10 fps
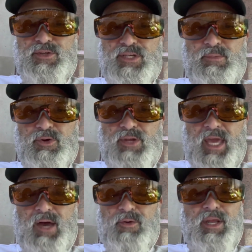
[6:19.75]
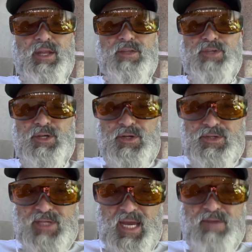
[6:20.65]
to simmer down, and it's a good
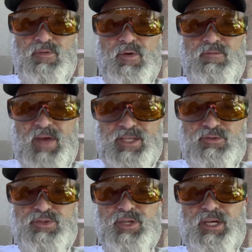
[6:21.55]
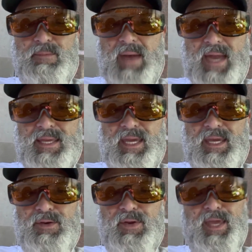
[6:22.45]
time for investors to come back
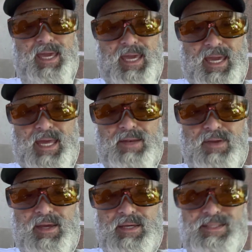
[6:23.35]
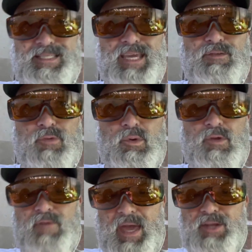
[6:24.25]
in and take full
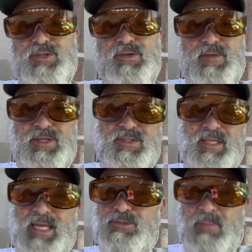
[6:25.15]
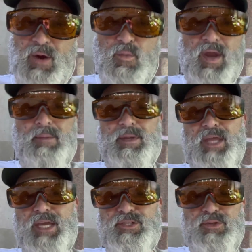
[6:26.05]
advantage of this. That's my
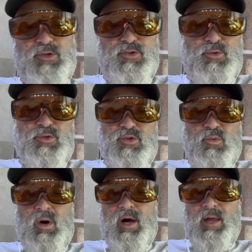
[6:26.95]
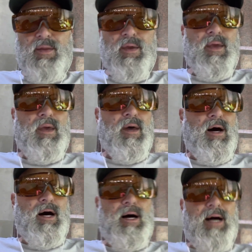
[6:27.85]
recommendation. You do what you want.
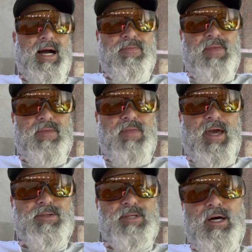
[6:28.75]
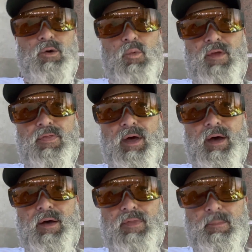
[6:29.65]
I think that with
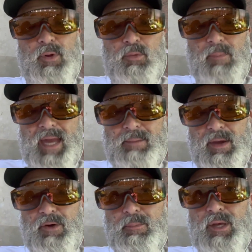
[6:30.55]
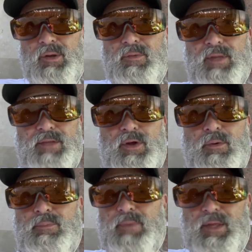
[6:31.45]
the Build Back Better bill that
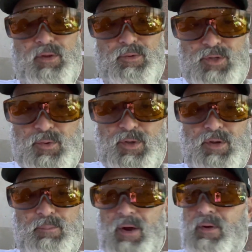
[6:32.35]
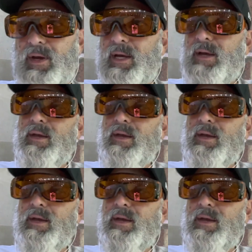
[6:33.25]
they're doing in America,